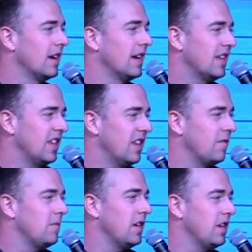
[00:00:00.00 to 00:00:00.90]
give
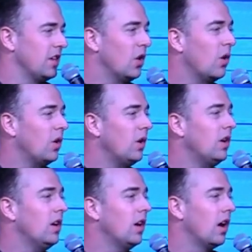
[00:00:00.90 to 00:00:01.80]
me
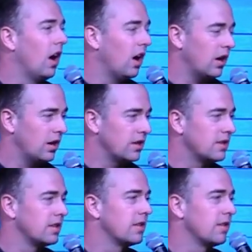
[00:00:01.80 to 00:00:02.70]
your heart
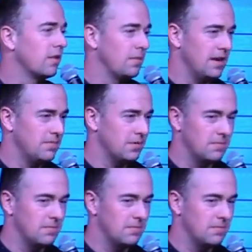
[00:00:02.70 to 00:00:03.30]
for people.